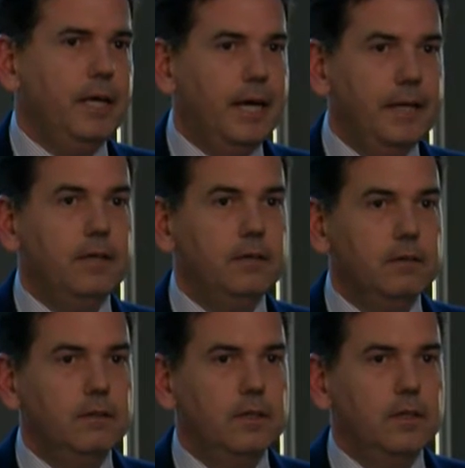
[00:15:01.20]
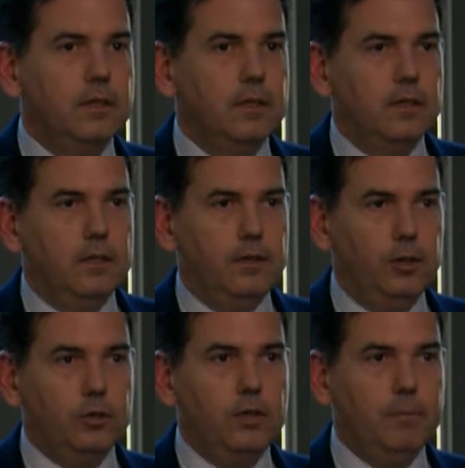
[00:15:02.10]
higher,
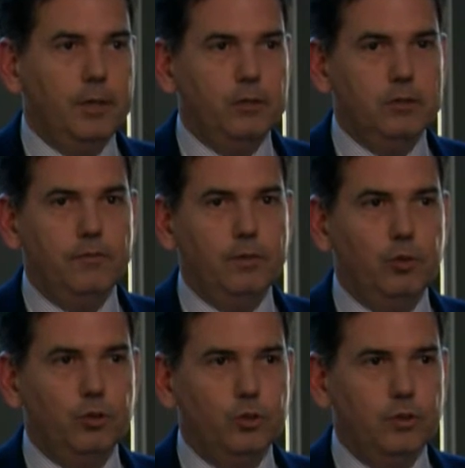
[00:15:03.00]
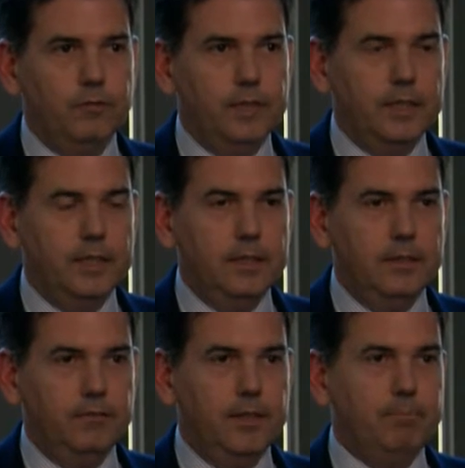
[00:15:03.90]
not only because of the evolution of
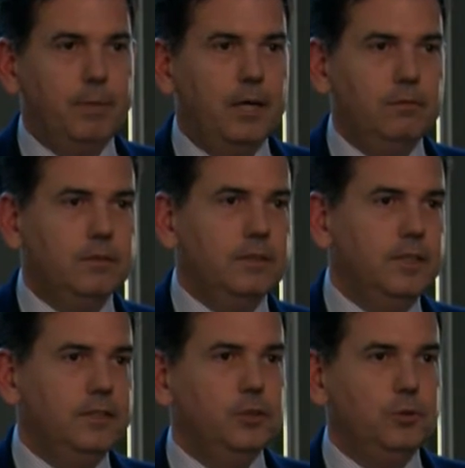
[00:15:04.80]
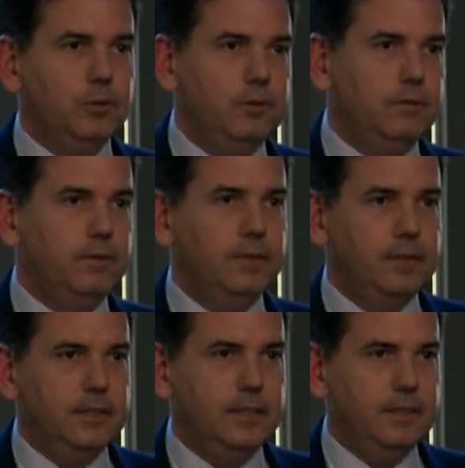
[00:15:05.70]
the pound and euro
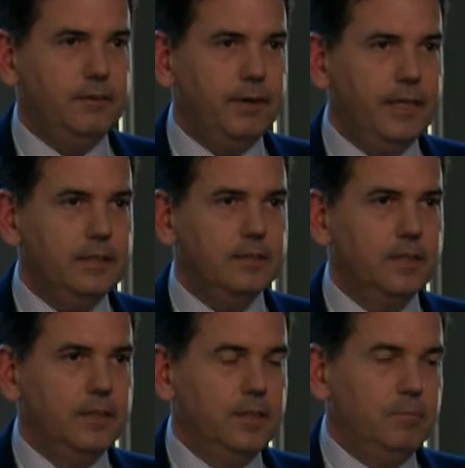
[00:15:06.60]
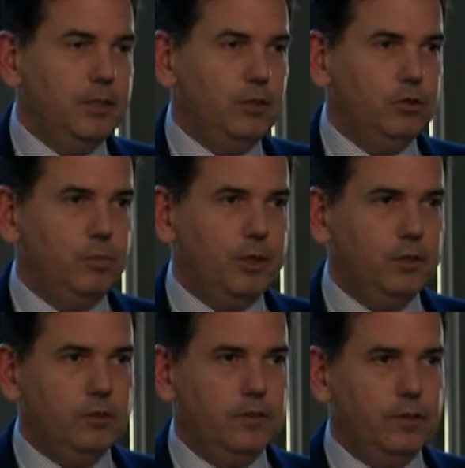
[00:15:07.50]
rate, but also
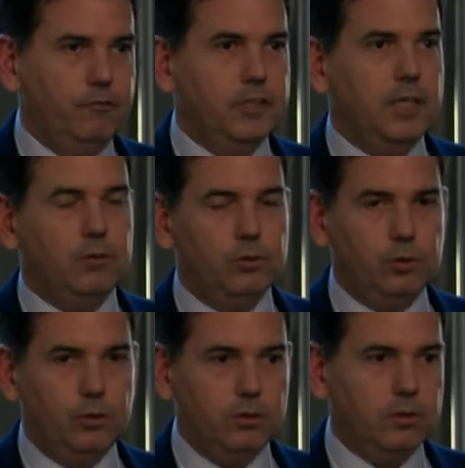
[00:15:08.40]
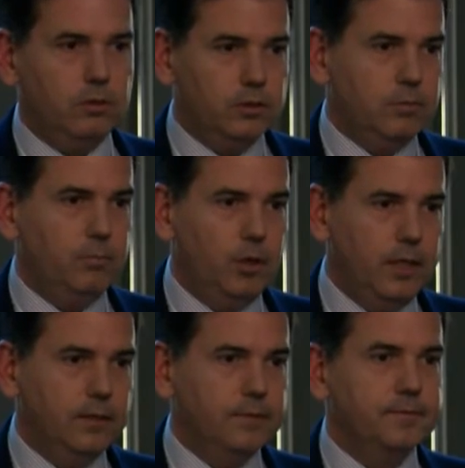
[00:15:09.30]
because of the official controls cost money,